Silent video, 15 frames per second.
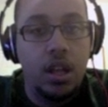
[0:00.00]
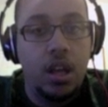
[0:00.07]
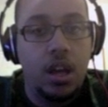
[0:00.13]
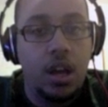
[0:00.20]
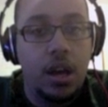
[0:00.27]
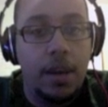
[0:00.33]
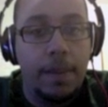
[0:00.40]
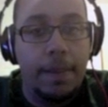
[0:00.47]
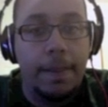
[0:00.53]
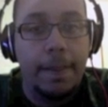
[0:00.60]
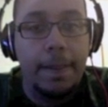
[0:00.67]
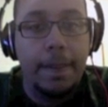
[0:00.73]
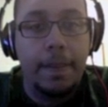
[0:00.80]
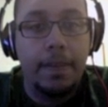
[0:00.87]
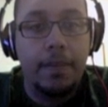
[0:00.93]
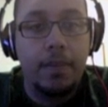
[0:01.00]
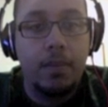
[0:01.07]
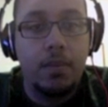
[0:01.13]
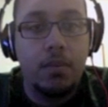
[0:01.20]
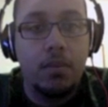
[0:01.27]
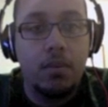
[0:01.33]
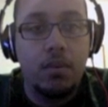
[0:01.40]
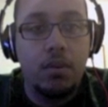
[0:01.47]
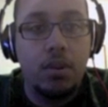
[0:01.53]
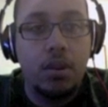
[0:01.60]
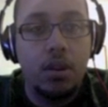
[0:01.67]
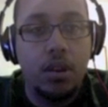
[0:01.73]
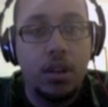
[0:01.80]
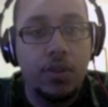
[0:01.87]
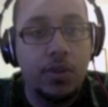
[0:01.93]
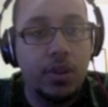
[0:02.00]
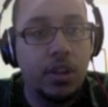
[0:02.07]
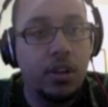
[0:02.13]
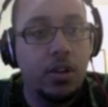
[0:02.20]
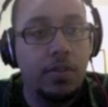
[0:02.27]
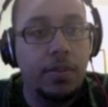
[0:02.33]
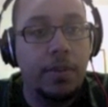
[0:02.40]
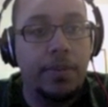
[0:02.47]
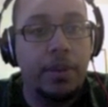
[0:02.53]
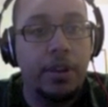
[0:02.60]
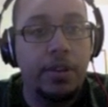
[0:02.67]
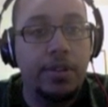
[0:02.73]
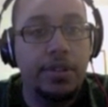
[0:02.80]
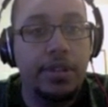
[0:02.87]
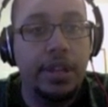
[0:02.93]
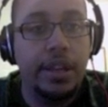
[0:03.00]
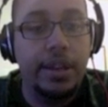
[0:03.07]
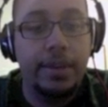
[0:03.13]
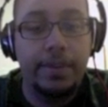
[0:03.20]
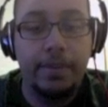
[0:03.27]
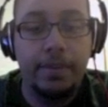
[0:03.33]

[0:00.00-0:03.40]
Um, I guess we can go up here and say